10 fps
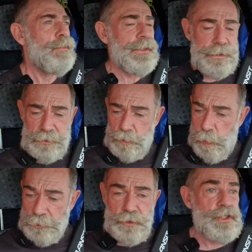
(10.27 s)
But there's
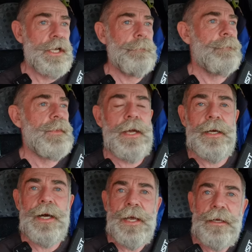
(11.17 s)
one gem that
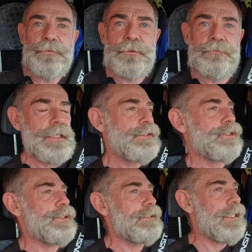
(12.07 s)
I haven't
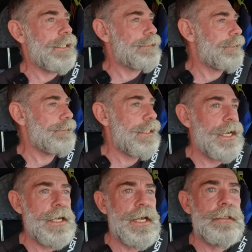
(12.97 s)
mentioned yet, and
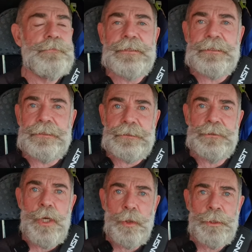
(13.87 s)
I am
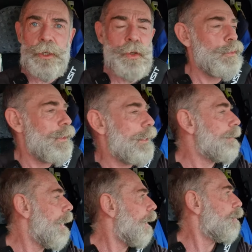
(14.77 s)
gonna go there
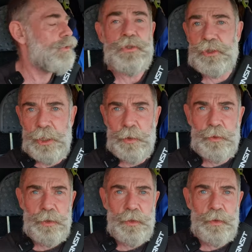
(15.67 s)
now to show
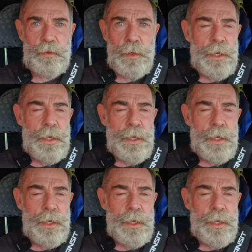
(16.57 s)
you.